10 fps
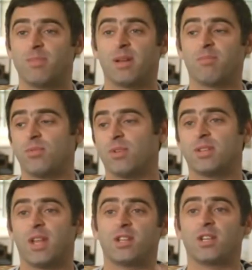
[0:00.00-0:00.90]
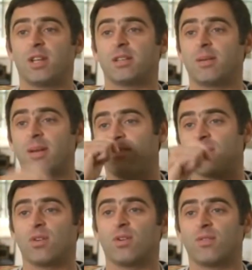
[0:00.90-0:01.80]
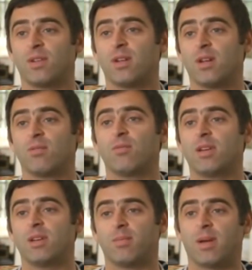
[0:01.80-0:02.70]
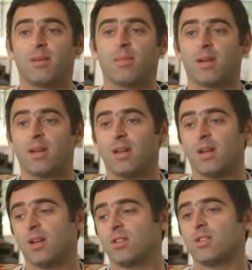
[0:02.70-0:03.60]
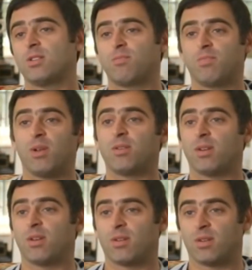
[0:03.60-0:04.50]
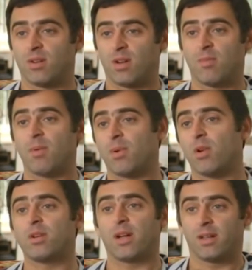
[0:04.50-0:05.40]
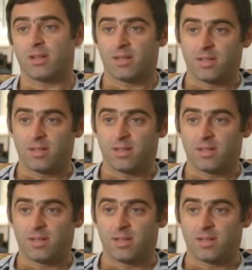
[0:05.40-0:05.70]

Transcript: in Spain, putting deck chairs up, having a coffee, reading the paper, and just plodding along in life. I'm a plodder,